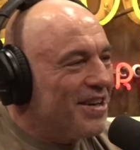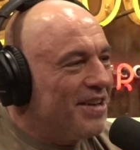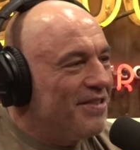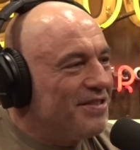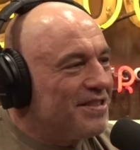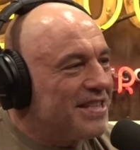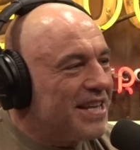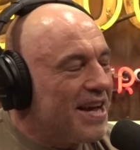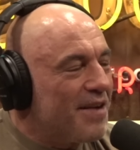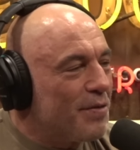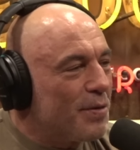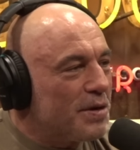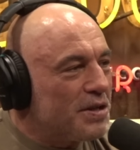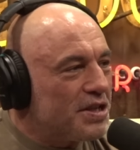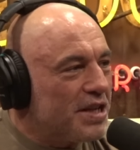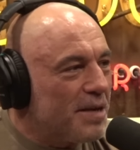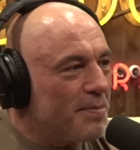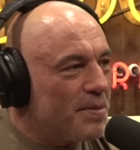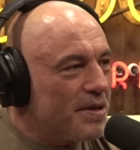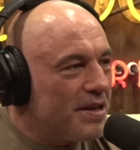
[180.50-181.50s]
He was a heavyweight
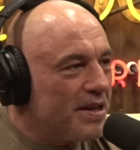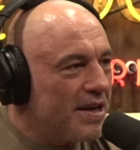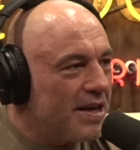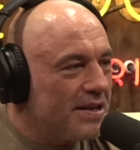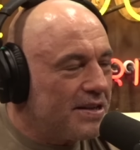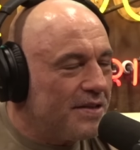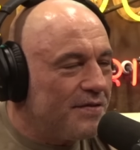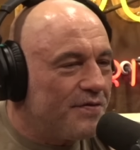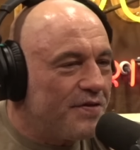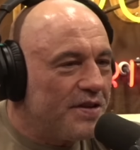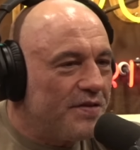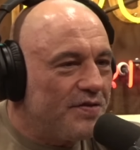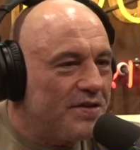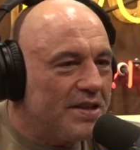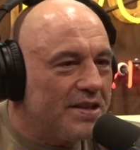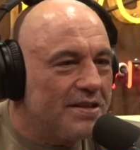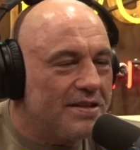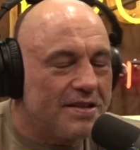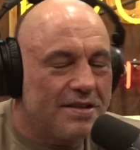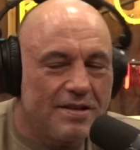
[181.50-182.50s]
champion in the
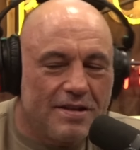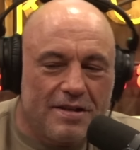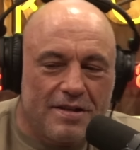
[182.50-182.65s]
1950s.